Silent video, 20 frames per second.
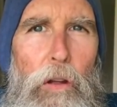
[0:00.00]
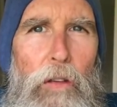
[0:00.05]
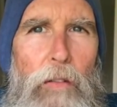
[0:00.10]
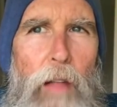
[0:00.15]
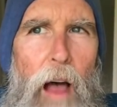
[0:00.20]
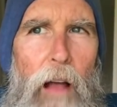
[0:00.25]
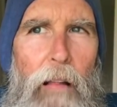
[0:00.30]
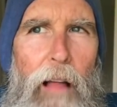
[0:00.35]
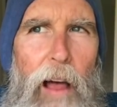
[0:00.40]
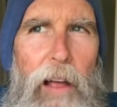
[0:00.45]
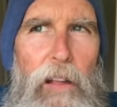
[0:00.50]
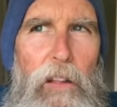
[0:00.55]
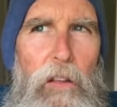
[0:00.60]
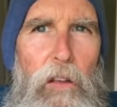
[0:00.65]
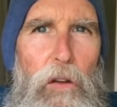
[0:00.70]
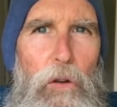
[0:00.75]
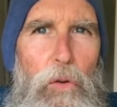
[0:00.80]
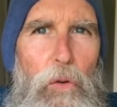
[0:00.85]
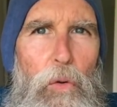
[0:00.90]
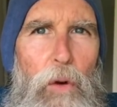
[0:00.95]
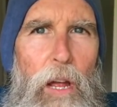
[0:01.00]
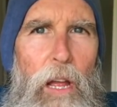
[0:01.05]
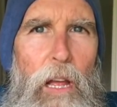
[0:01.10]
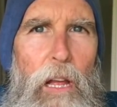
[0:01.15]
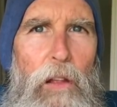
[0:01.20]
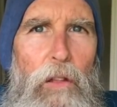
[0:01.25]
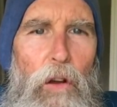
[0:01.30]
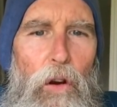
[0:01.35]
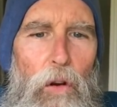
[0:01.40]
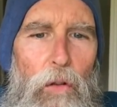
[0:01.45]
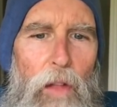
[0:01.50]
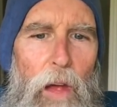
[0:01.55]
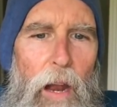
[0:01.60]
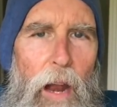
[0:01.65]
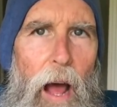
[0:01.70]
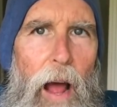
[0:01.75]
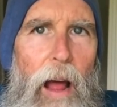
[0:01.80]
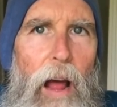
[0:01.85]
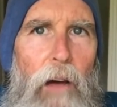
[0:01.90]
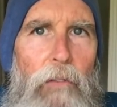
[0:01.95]
it's not like too either
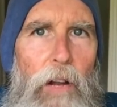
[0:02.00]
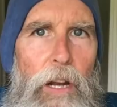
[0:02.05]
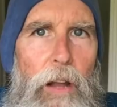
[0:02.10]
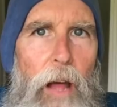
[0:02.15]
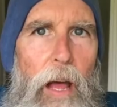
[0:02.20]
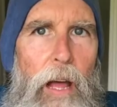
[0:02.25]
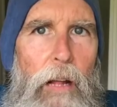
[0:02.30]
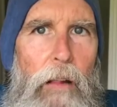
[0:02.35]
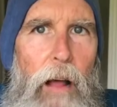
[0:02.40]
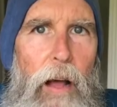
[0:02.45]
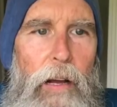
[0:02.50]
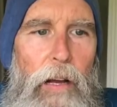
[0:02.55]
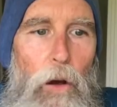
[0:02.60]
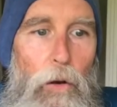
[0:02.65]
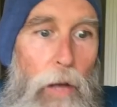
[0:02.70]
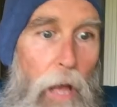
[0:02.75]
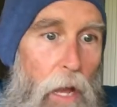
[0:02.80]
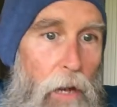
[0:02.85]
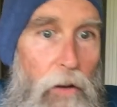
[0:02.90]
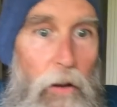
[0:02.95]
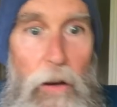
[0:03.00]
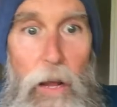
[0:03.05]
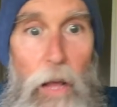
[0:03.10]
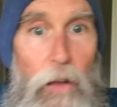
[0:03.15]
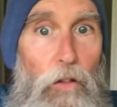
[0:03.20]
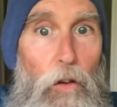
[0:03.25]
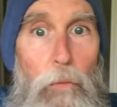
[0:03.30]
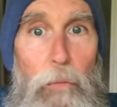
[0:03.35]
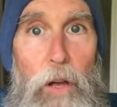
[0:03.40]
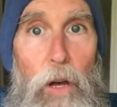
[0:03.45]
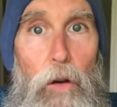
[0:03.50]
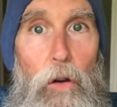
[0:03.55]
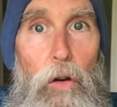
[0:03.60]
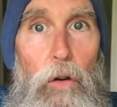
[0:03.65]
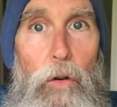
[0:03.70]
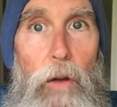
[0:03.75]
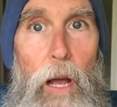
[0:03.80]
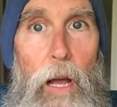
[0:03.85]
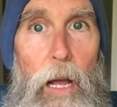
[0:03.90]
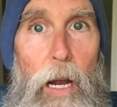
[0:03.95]
that I have a day like, okay, today's going to be a
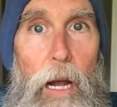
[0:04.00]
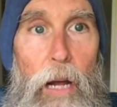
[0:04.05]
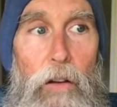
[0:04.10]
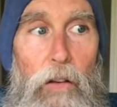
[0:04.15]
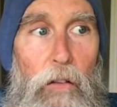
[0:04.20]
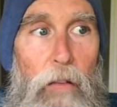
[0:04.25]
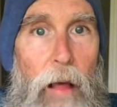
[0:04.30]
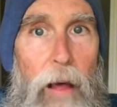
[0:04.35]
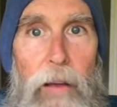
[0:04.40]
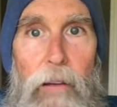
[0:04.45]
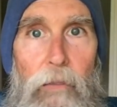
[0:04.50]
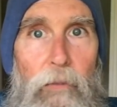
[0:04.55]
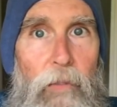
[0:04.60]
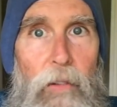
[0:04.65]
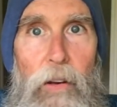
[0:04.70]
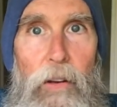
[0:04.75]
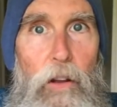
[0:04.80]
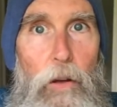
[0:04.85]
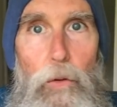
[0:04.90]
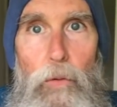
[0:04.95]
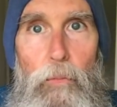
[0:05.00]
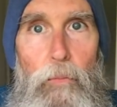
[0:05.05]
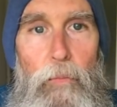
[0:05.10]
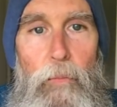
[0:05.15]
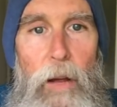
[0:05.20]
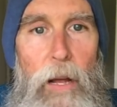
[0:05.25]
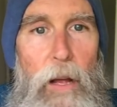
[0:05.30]
cooked day, and I just like do